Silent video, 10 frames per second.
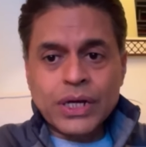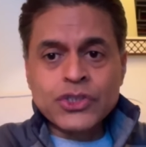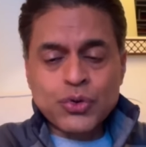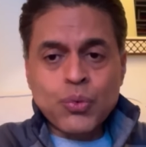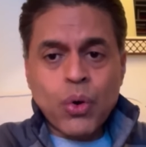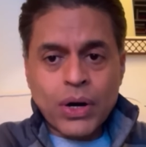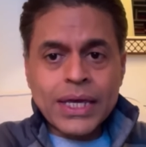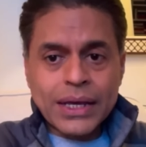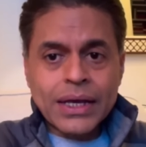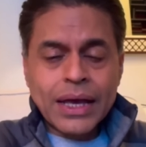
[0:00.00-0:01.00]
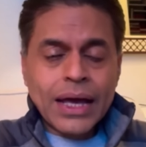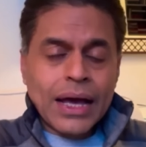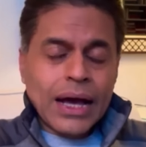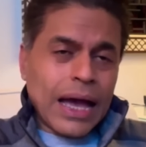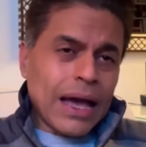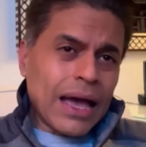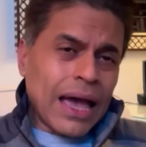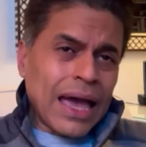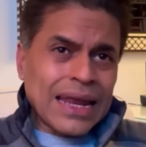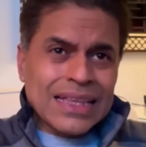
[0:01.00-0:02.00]
isn't working.
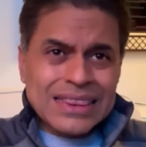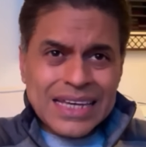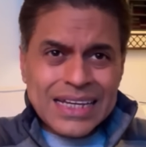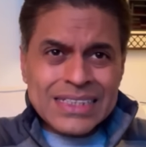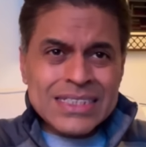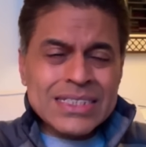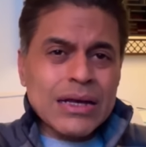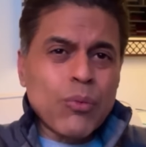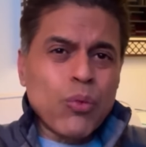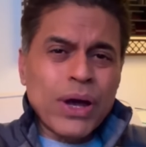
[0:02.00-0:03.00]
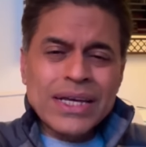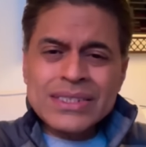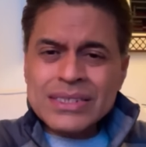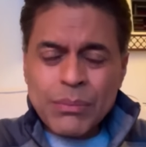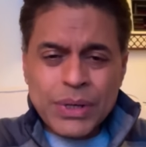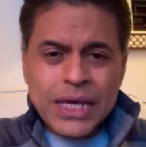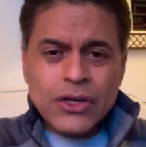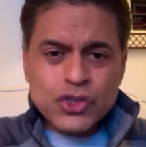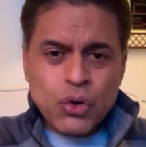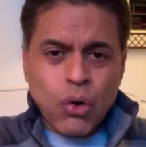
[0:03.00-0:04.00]
And I think in some ways, somebody
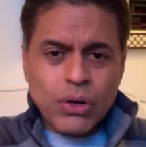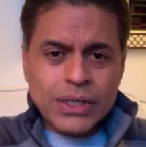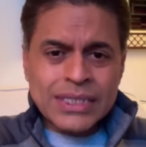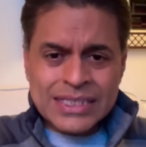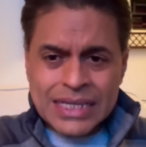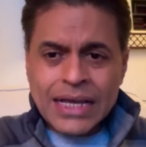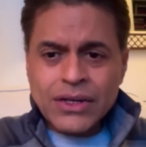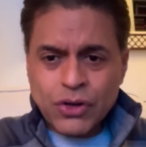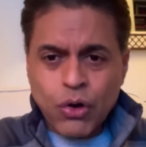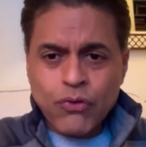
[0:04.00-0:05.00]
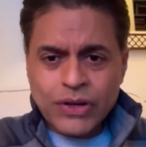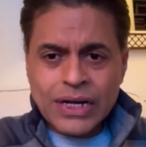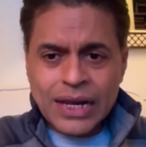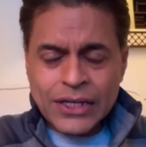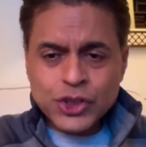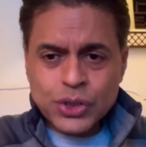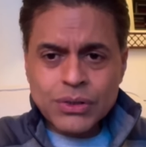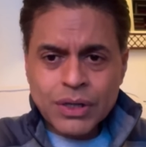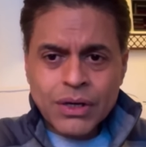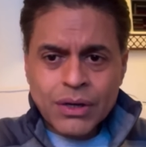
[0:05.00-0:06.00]
has called it the second COVID
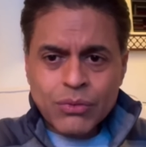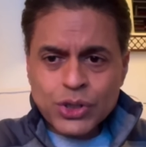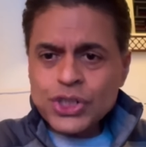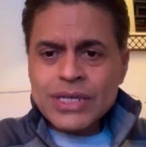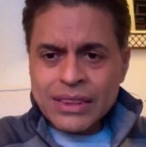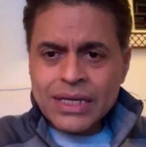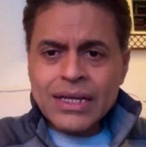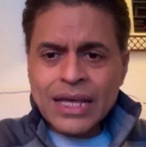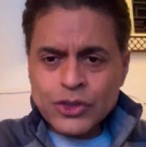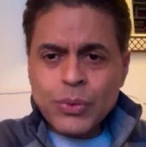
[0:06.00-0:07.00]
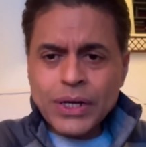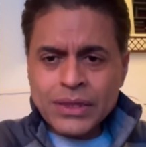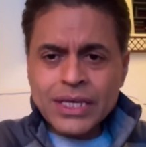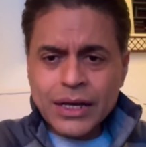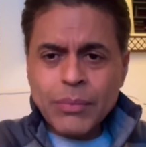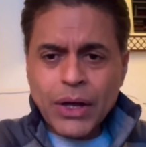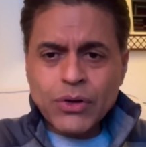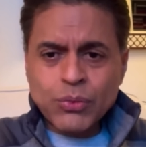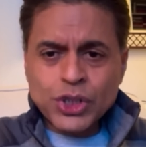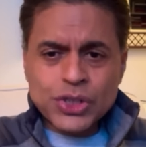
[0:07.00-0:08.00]
election, which is, I think, a nice way to think about
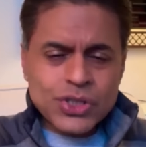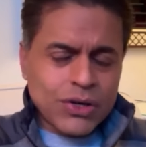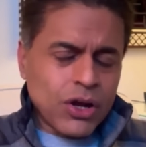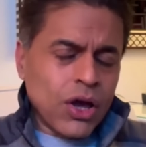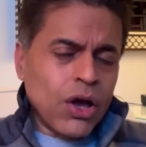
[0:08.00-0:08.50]
it, which is that